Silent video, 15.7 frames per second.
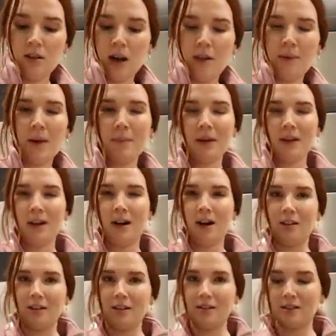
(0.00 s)
I'm not buying
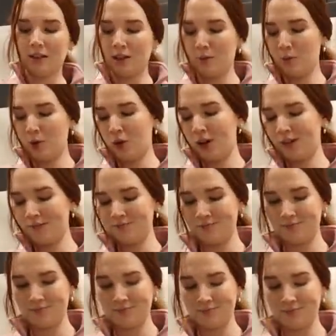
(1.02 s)
onions anymore.
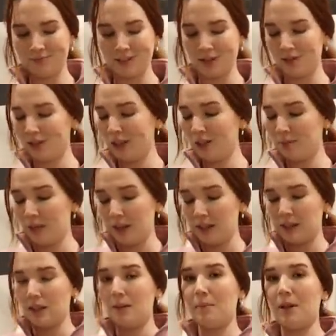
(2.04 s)
It's really depressing,